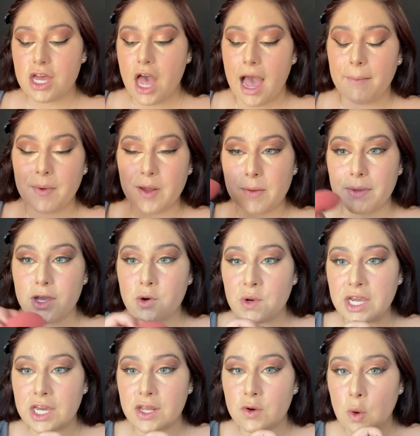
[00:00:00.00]
I'm going to be
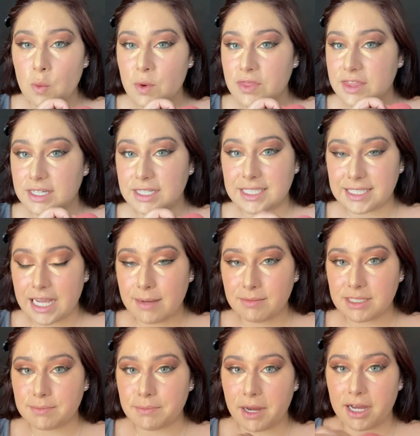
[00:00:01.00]
going in with the
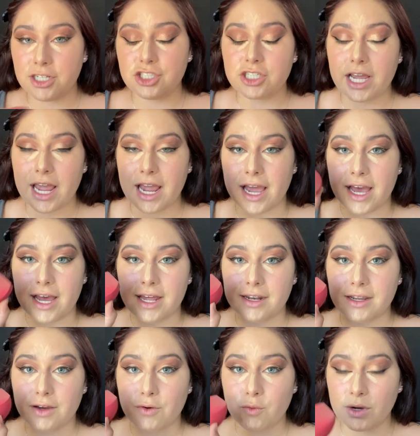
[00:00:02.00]
same sponge,
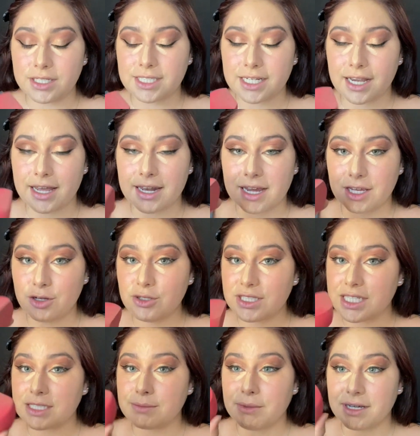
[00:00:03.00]
and once again I
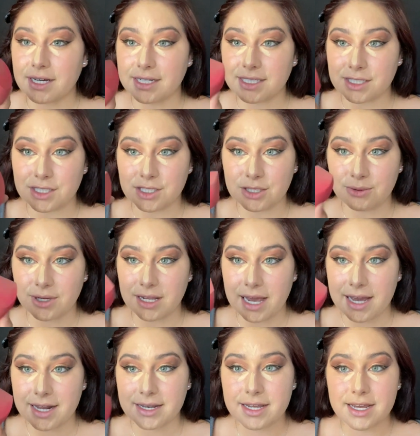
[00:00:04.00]
use this because it's dual
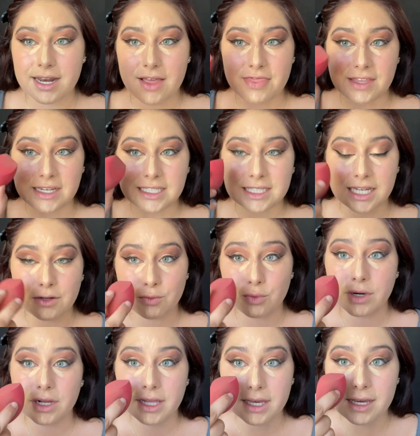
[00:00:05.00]
ended. This can
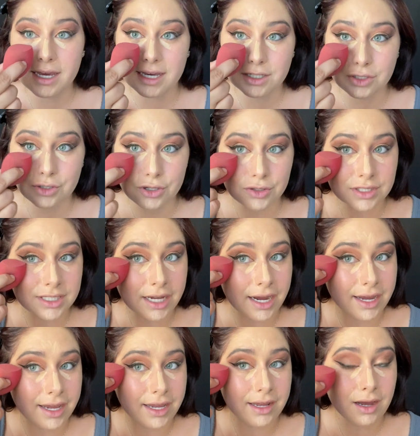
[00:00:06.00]
really get into those
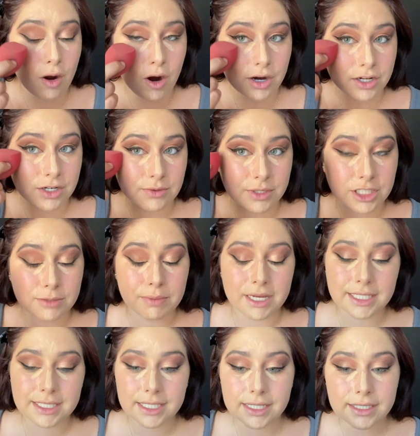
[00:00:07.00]
tight, hard to reach
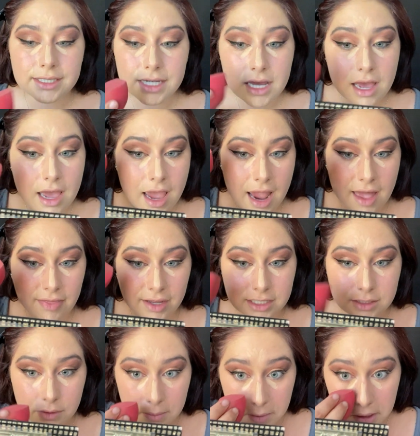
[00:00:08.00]
places, and
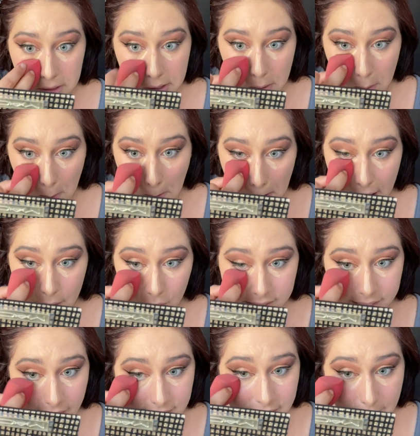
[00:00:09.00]
that's what I'm going to do.
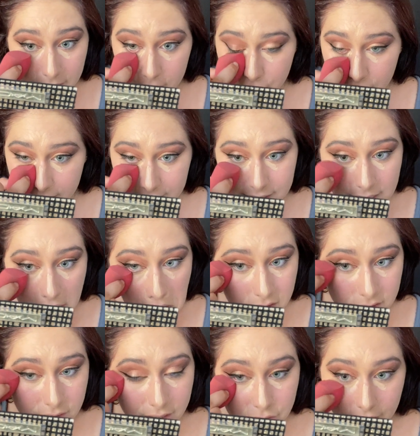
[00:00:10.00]
Once again,
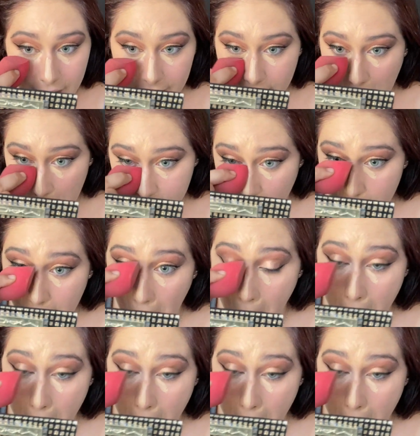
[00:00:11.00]
tapping motions,